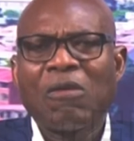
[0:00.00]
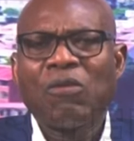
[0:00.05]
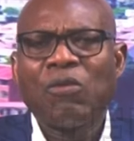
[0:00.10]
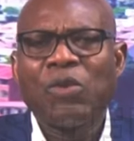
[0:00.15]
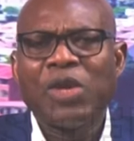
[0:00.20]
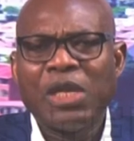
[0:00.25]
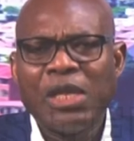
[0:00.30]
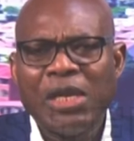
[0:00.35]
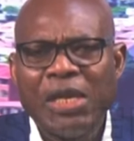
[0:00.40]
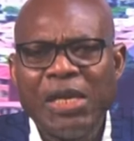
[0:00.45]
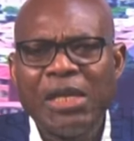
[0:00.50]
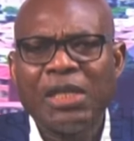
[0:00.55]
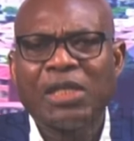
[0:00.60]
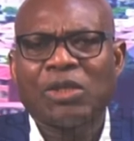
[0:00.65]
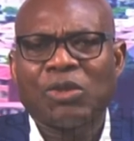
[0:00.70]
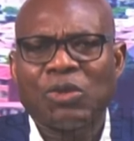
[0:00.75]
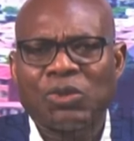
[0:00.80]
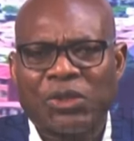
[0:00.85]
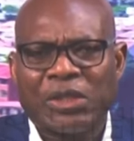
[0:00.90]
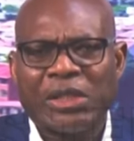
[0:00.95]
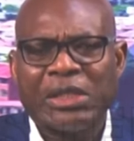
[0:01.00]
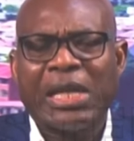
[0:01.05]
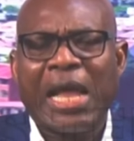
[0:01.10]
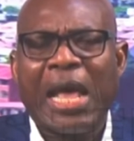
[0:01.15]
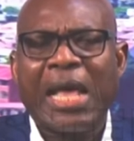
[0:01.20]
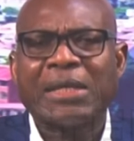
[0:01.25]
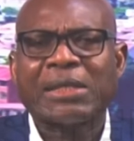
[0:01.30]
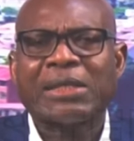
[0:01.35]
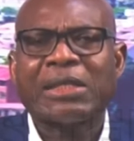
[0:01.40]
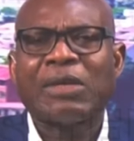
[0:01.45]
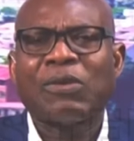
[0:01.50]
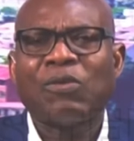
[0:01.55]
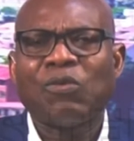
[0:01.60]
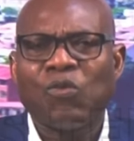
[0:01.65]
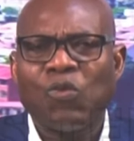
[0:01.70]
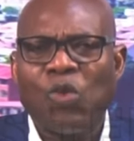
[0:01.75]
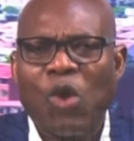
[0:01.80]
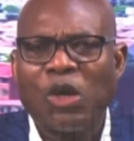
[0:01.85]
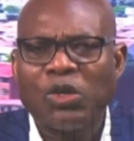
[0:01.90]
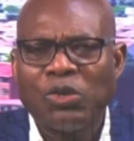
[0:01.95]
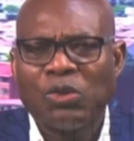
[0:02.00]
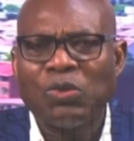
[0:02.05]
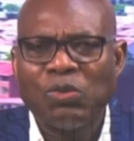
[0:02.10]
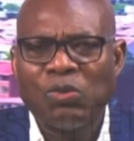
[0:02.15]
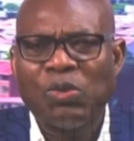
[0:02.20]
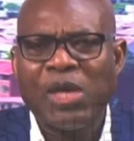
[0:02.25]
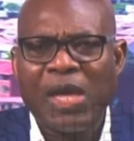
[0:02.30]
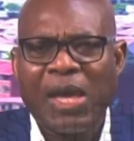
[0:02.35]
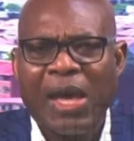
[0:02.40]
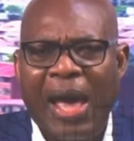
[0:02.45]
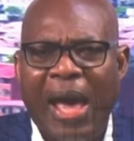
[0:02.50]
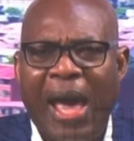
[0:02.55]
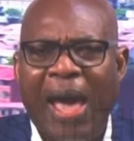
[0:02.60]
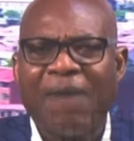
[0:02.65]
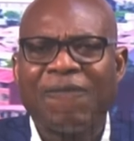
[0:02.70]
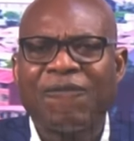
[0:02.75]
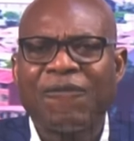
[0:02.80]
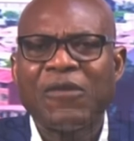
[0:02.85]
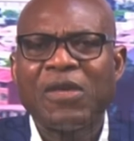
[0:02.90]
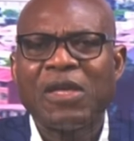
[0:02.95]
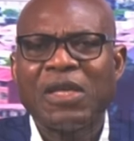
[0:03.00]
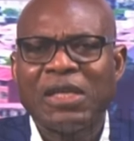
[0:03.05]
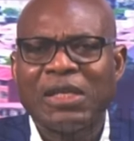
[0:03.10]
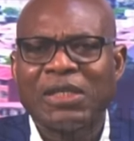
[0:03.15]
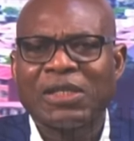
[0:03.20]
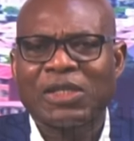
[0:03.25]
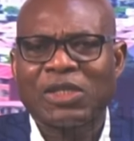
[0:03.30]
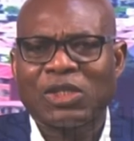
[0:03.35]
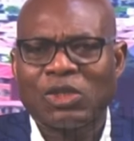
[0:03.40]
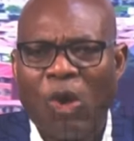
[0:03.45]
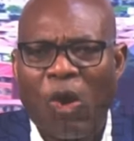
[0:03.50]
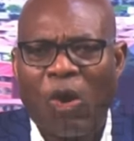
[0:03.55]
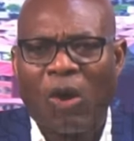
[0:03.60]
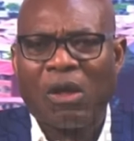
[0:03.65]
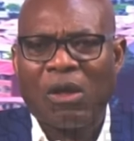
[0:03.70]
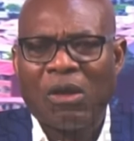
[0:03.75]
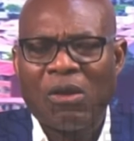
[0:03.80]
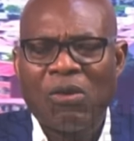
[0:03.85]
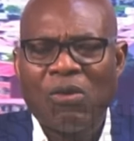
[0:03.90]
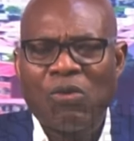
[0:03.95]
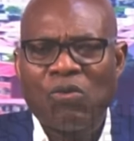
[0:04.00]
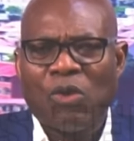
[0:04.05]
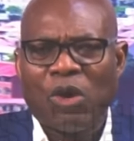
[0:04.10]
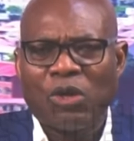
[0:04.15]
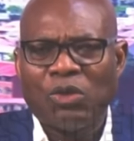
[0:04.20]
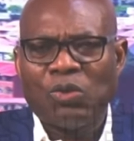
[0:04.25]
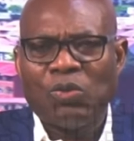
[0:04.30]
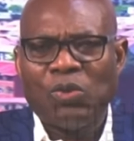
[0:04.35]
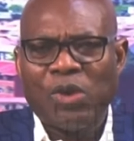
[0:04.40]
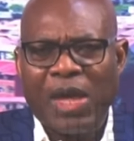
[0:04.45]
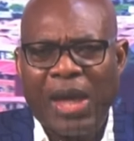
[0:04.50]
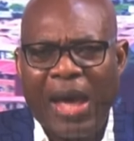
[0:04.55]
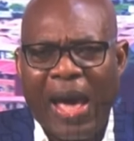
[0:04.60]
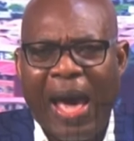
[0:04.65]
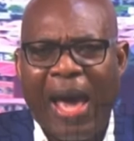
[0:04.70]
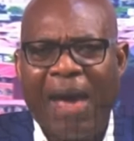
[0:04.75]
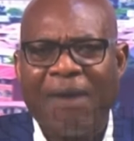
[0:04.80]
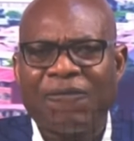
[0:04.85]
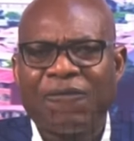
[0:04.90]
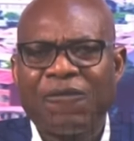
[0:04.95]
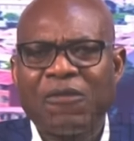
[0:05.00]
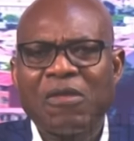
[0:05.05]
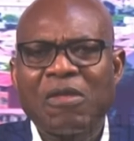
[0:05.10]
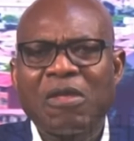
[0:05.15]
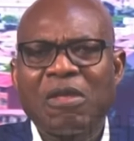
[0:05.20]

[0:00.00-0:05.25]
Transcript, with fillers: We need to sit down and say, what do we have in stock? What do we have